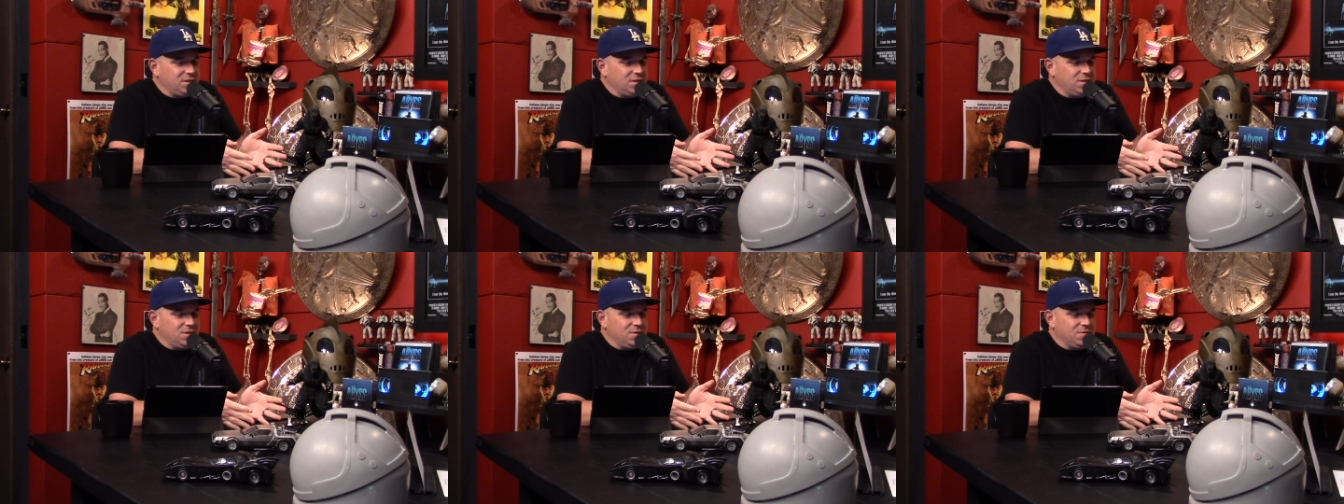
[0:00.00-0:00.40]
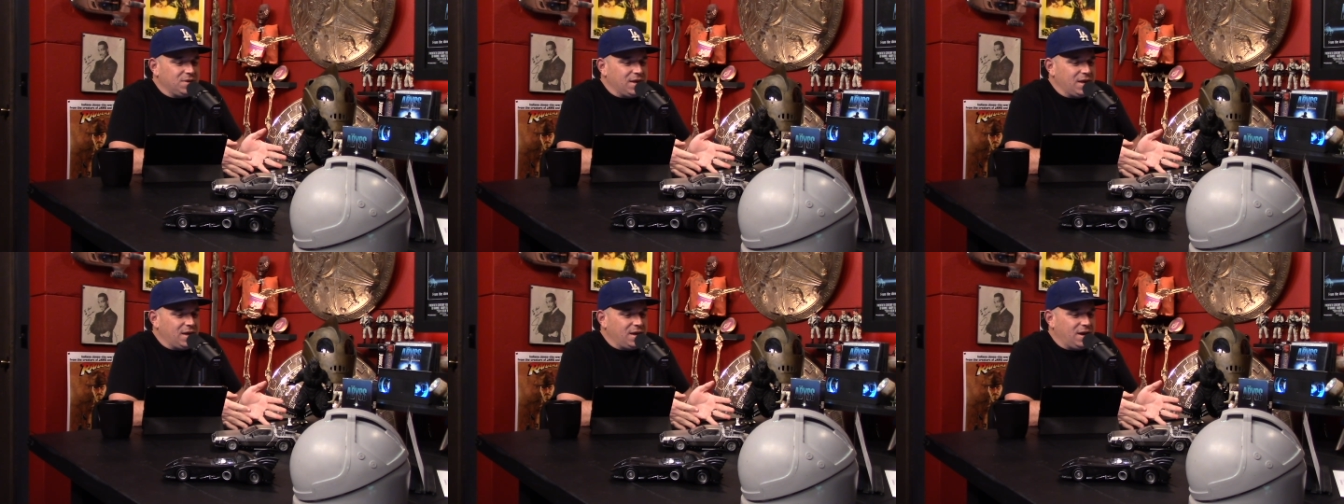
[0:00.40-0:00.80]
you
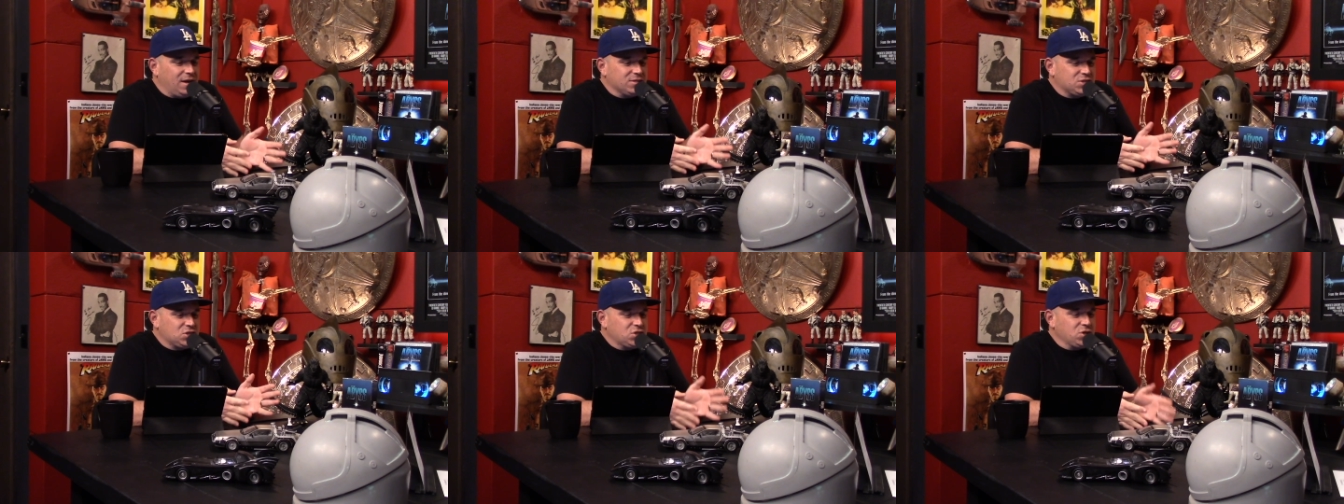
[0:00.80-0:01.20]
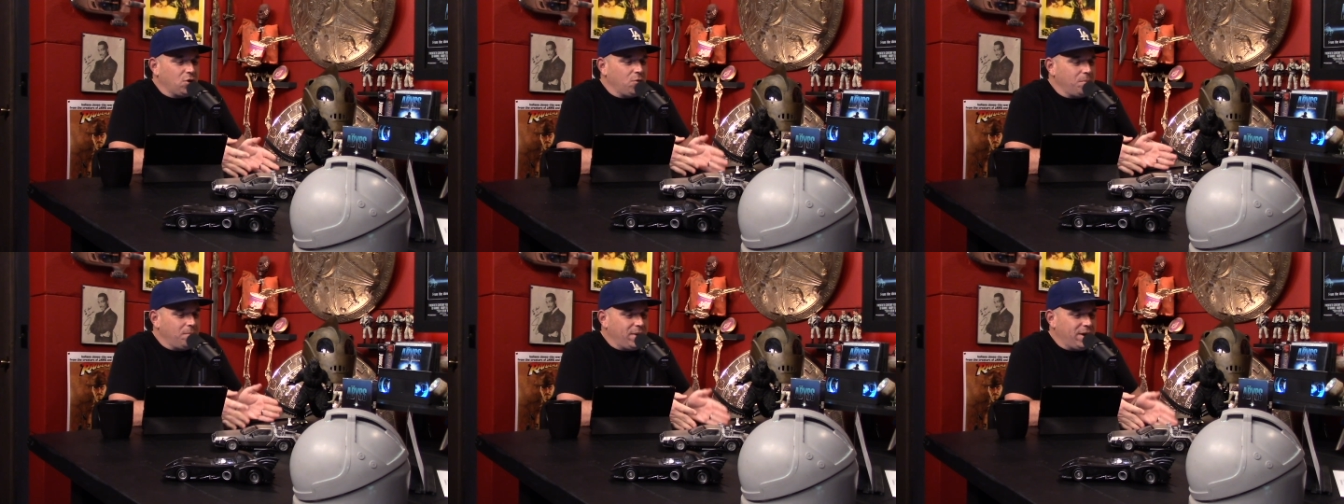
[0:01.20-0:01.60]
get
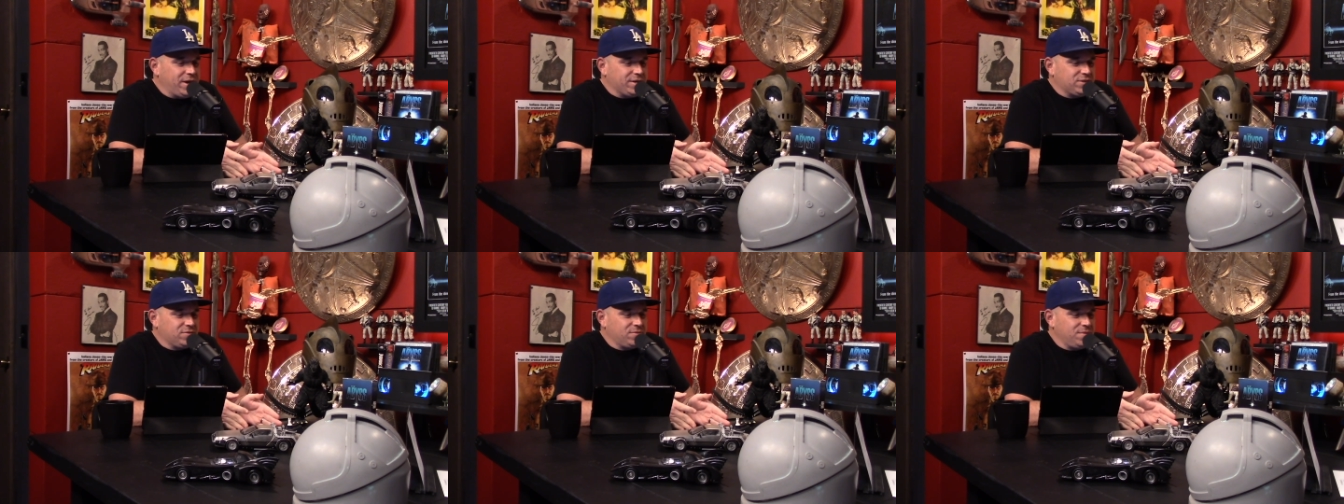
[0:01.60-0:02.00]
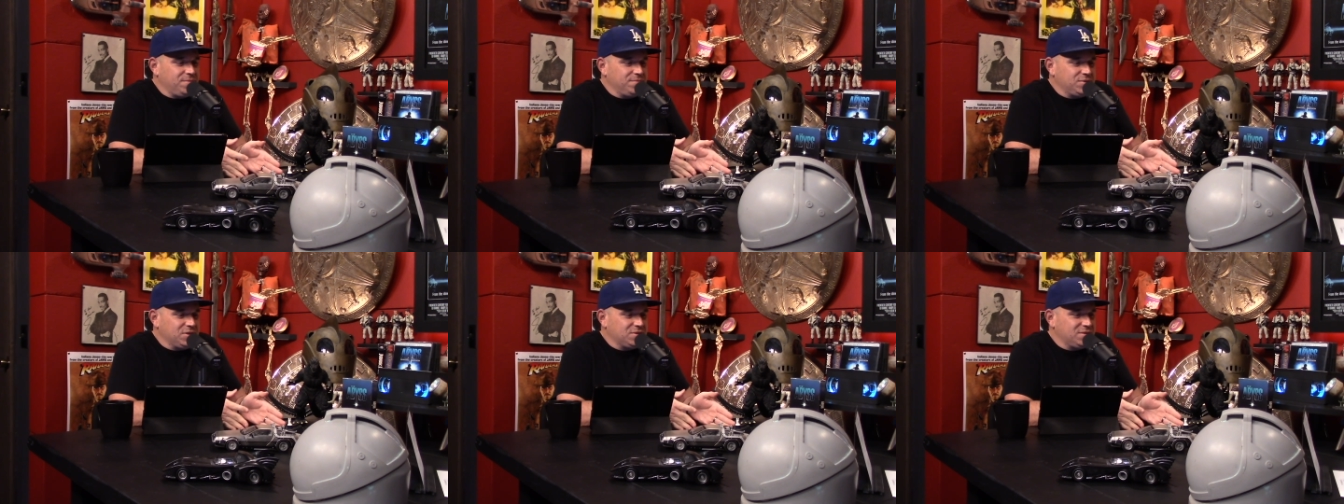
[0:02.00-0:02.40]
so much
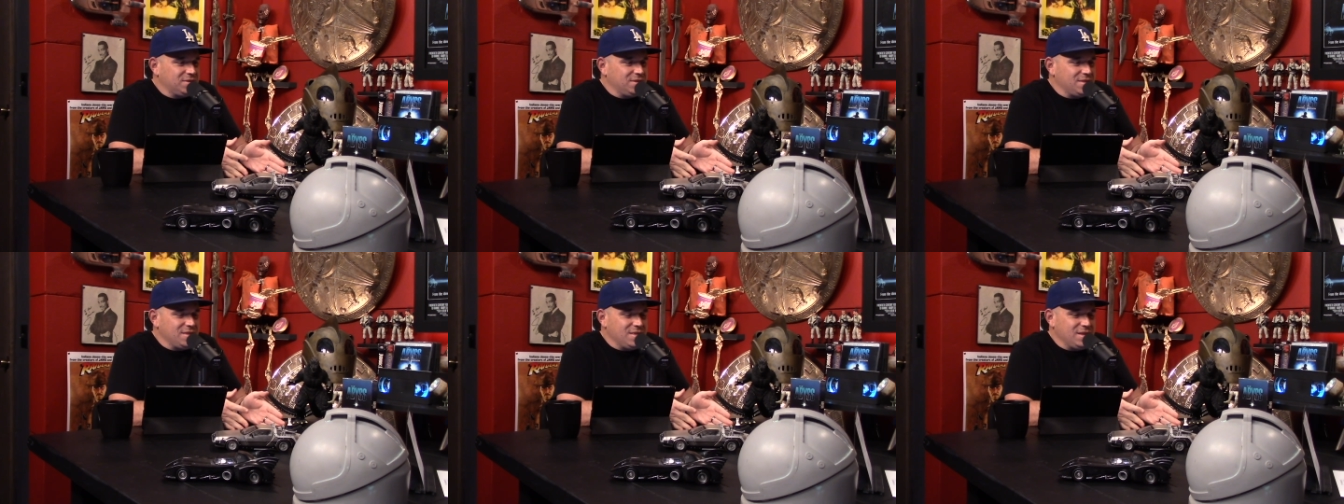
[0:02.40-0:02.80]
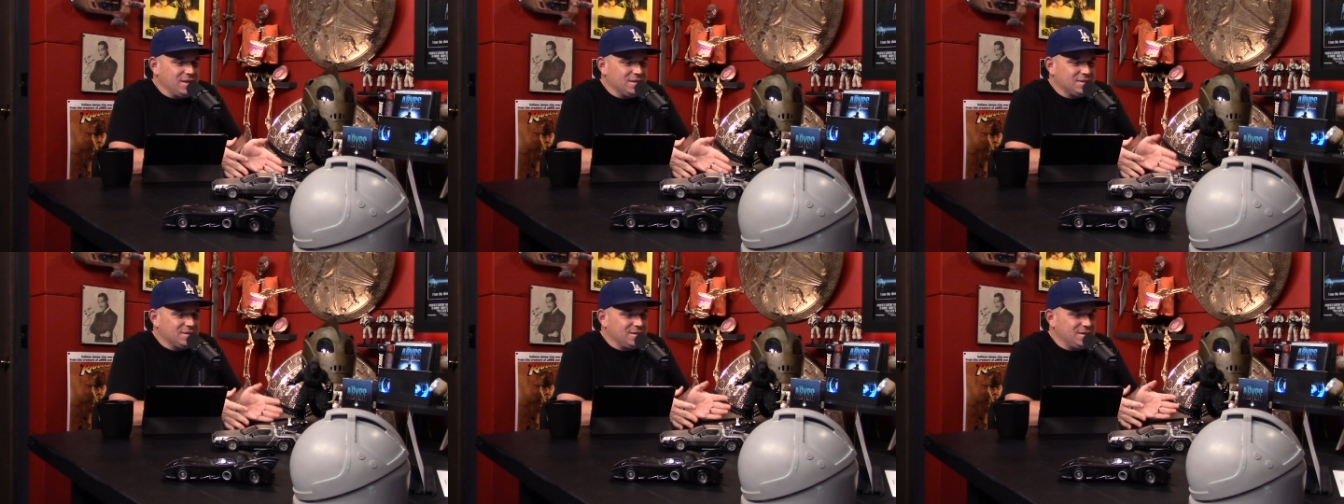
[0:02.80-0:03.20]
from just
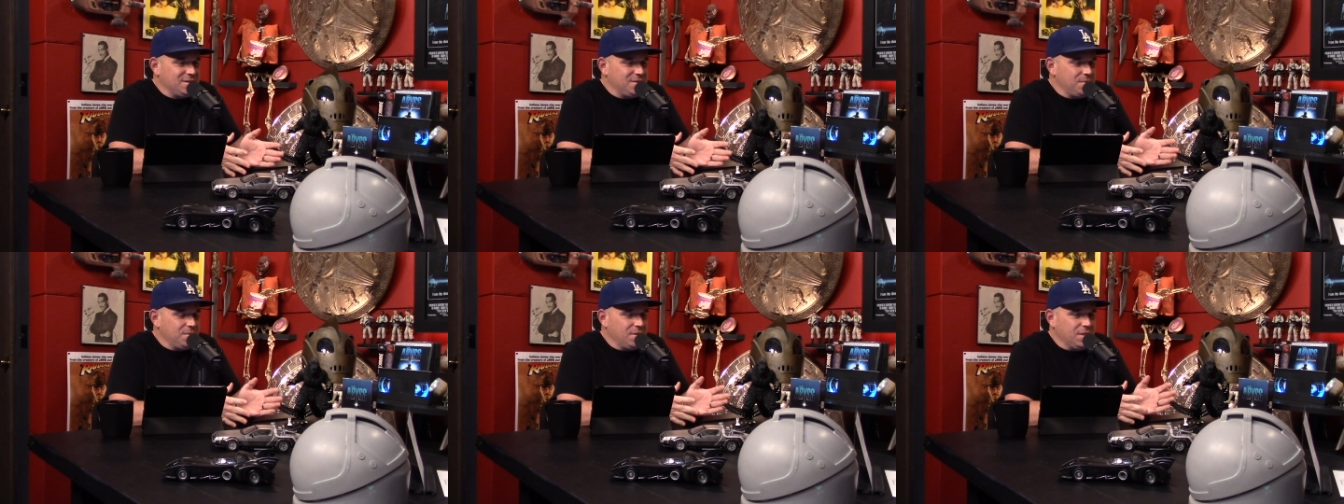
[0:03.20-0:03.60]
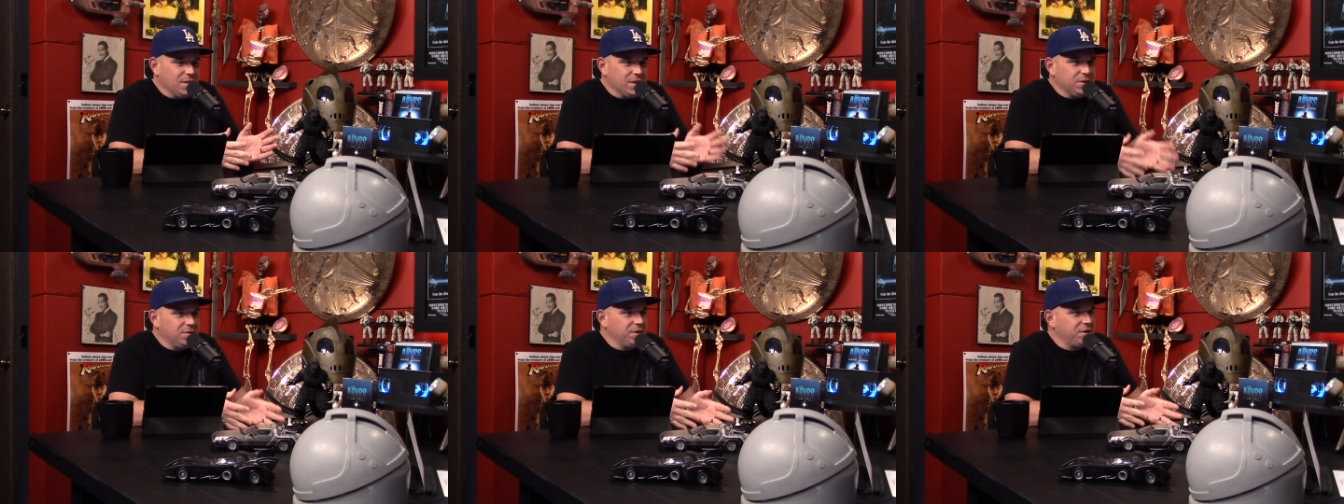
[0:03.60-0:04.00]
these
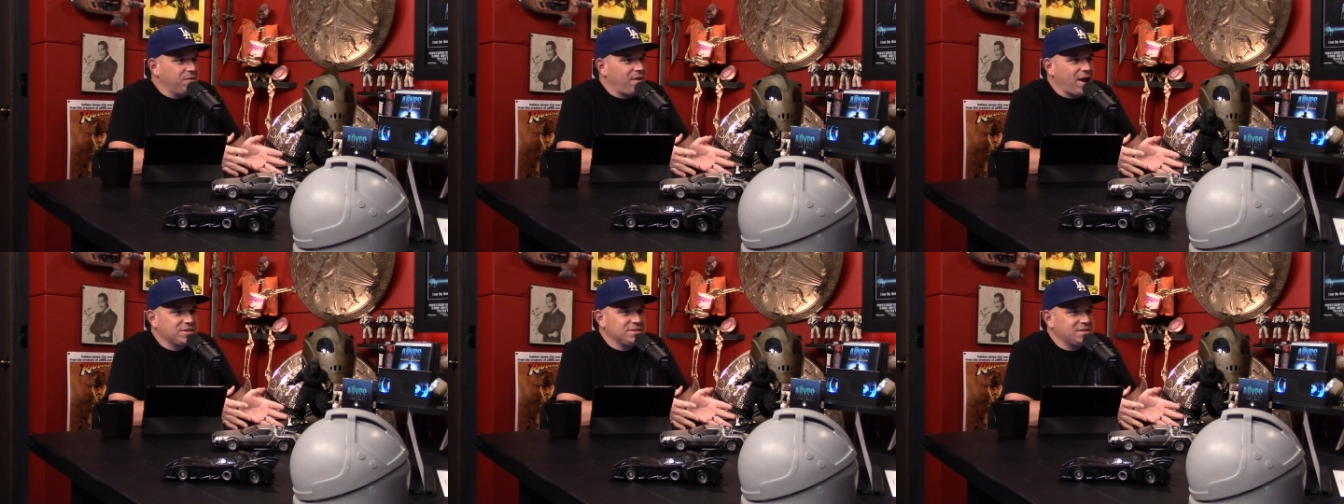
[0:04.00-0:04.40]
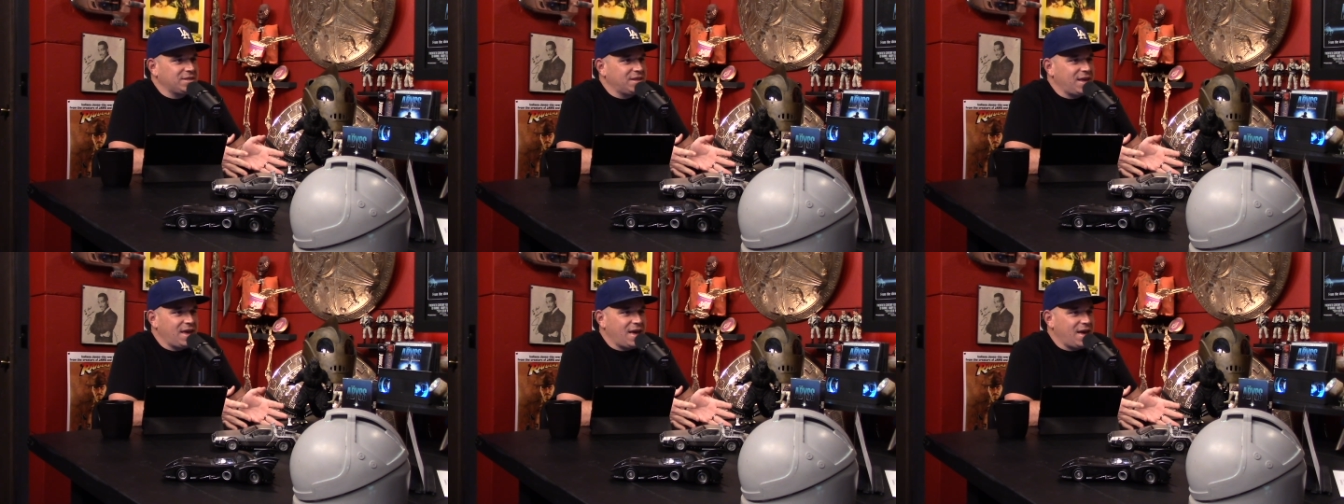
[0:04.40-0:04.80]
little interactions that
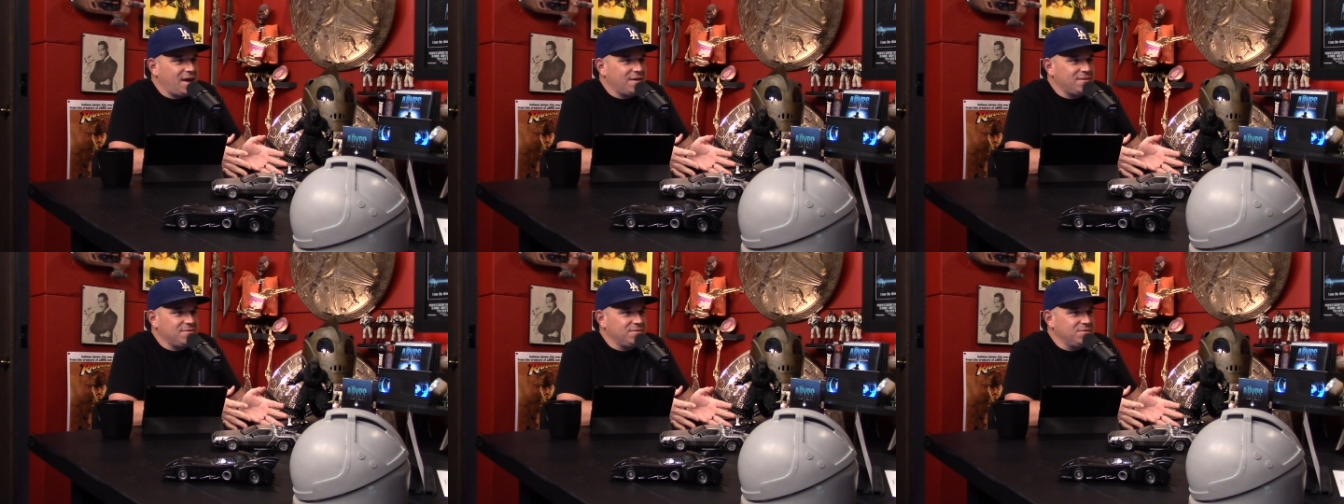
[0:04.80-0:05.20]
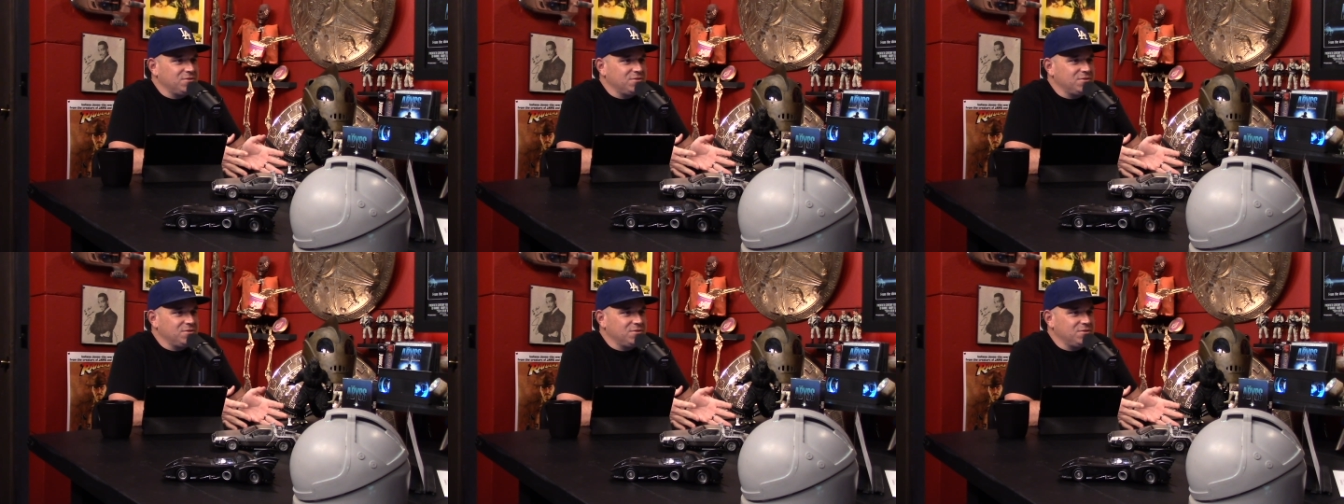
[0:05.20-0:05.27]
they have.